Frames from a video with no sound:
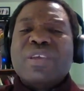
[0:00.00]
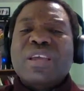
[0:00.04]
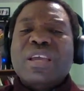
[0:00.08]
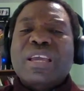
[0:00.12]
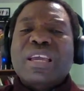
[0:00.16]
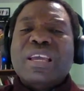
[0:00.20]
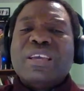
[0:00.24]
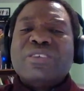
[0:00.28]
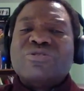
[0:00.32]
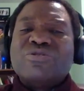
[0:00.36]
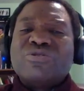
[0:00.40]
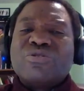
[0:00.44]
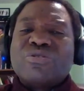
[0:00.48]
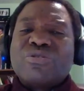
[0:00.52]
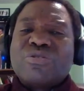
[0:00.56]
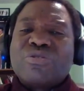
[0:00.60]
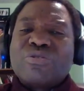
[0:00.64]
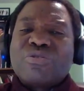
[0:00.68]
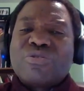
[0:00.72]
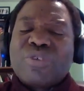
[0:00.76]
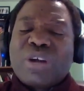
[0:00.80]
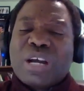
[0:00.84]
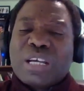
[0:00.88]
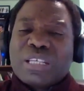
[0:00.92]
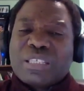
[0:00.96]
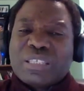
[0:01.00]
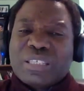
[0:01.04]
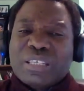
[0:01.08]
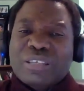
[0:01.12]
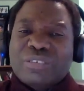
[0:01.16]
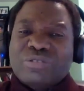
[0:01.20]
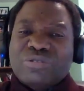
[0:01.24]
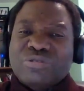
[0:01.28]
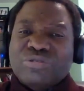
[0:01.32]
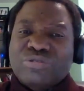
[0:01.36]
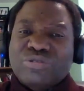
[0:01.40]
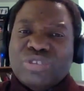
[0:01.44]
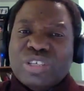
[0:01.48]
it's Christ,
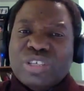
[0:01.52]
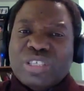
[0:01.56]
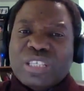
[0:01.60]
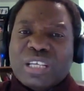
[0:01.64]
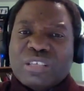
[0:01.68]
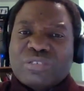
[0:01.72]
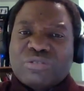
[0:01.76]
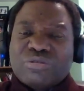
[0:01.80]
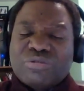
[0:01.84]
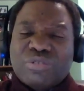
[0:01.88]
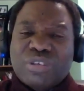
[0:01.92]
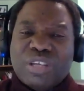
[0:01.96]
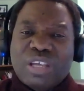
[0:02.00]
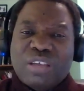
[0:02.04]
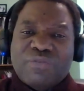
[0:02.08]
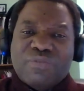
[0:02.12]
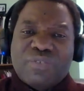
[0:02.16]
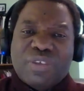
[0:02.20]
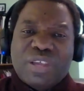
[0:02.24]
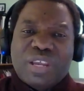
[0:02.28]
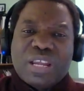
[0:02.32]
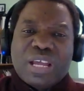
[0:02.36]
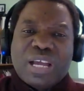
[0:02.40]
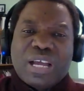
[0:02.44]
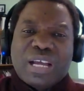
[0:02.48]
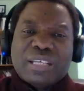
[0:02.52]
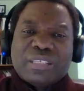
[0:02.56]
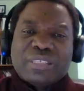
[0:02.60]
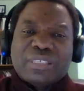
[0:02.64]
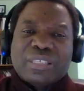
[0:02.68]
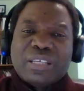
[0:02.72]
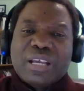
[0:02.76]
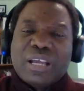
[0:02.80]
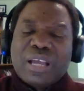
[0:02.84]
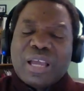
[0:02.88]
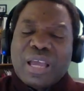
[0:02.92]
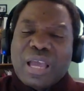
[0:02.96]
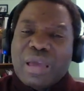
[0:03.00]
it's Jesus who lives in us.
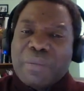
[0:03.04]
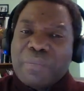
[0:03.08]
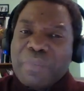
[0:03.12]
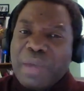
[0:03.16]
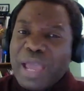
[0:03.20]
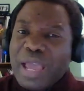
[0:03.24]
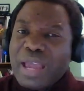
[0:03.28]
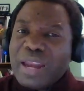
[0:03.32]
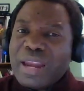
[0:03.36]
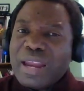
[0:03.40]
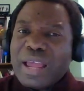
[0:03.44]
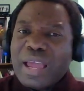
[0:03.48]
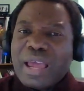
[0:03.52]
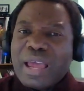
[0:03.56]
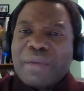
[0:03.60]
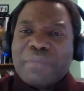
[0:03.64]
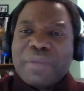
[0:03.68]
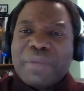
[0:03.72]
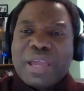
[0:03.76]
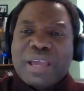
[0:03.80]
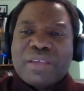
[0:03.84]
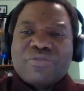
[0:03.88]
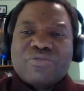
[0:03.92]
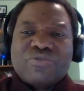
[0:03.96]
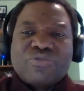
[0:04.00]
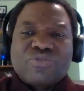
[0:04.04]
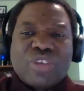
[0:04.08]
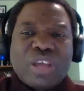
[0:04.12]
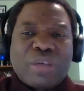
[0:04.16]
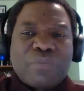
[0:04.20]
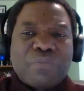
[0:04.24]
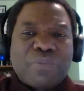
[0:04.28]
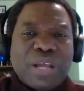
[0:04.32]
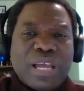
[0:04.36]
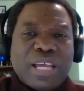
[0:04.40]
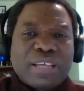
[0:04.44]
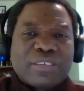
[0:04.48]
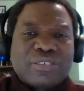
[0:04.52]
Amen, amen. Stay
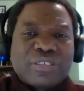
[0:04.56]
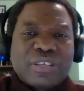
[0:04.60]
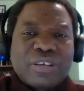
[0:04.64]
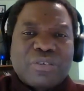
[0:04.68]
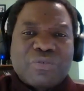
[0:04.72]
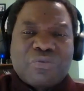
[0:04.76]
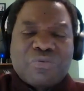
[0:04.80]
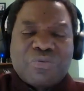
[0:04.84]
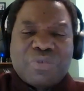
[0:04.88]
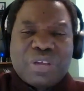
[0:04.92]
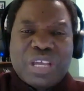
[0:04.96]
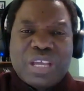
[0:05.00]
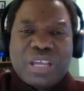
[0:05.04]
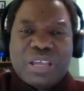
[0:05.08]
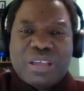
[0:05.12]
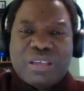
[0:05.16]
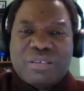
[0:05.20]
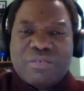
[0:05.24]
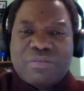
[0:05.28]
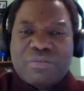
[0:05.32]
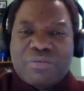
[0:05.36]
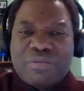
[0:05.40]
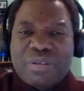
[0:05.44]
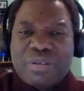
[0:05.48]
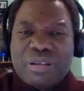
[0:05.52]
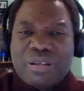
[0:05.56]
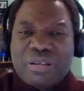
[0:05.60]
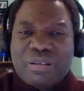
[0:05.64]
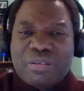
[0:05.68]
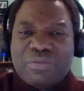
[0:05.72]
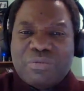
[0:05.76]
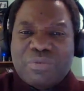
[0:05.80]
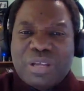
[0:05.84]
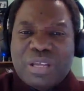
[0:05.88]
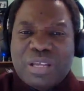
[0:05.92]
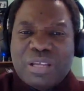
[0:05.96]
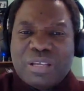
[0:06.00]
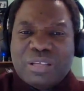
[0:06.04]
blessed, and we
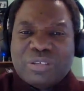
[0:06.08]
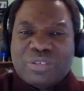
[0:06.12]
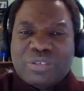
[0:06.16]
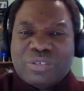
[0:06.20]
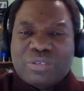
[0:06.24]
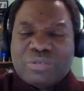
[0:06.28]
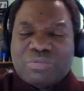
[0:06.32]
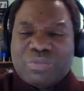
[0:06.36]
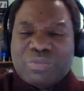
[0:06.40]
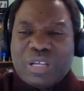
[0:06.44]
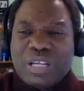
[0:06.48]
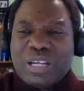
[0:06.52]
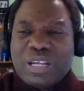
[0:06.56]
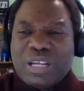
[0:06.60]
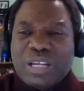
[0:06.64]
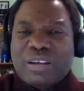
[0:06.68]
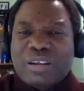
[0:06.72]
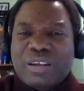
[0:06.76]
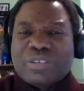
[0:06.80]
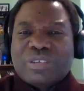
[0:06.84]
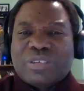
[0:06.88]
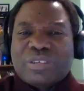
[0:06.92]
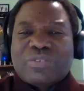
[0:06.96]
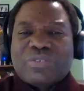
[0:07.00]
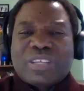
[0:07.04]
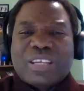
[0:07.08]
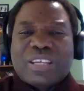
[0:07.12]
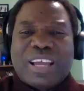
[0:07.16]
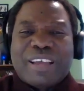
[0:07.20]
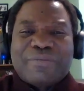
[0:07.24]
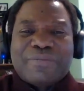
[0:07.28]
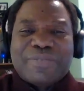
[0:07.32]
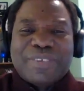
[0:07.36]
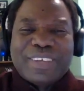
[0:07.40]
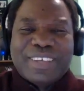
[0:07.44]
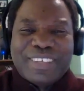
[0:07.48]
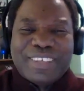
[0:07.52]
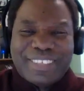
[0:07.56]
spend a lot of
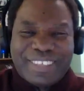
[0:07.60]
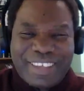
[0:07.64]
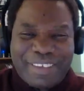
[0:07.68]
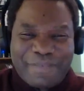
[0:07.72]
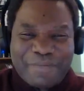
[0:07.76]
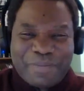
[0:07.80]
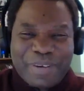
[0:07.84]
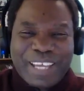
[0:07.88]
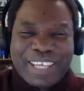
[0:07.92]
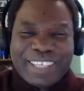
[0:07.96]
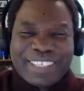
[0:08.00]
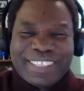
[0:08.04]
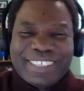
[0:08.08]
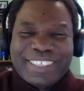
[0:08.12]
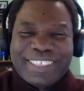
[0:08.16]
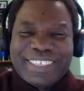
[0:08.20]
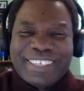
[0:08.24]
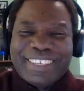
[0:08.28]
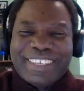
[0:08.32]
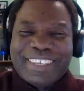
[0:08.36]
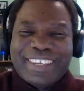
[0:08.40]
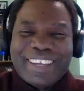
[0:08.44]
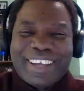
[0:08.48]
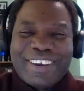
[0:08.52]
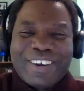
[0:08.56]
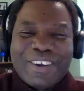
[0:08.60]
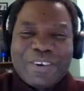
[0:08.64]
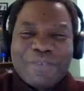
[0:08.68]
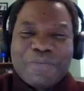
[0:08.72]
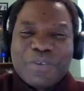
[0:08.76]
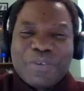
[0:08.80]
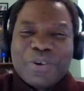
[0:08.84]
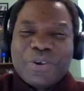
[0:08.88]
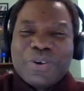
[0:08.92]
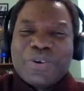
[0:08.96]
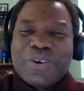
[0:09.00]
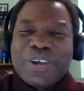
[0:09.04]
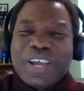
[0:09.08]
time. Stay blessed. I love
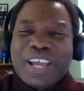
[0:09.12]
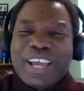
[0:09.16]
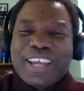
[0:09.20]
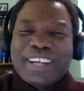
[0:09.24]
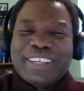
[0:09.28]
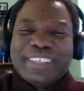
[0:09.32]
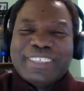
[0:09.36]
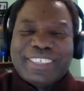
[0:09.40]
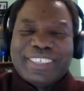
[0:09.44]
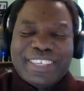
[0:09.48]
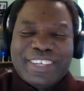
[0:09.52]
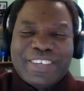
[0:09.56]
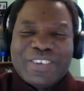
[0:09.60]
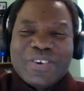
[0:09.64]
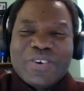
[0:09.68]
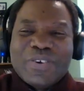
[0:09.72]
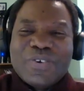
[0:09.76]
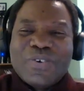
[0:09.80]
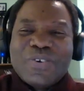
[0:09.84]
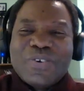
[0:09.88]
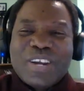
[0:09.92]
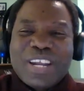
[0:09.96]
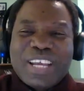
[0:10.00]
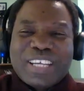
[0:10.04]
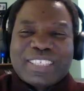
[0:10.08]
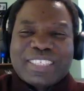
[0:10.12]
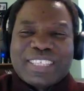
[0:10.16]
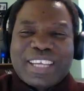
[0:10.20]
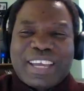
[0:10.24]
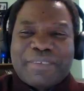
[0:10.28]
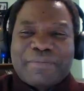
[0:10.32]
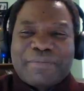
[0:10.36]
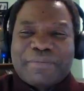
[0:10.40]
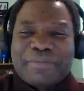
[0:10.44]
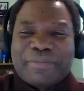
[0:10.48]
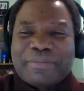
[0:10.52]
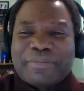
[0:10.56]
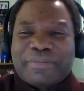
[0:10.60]
you, and see you next time.